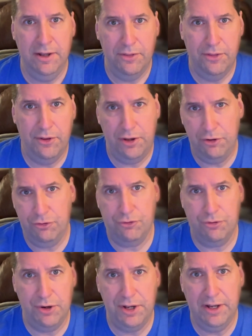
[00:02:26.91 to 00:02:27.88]
the
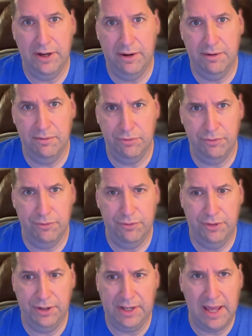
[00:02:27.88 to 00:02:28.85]
history of
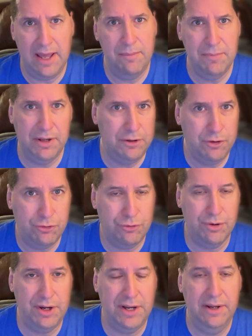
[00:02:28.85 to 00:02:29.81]
the game
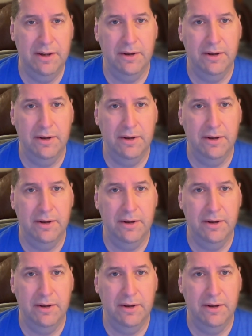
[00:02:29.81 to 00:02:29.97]
industry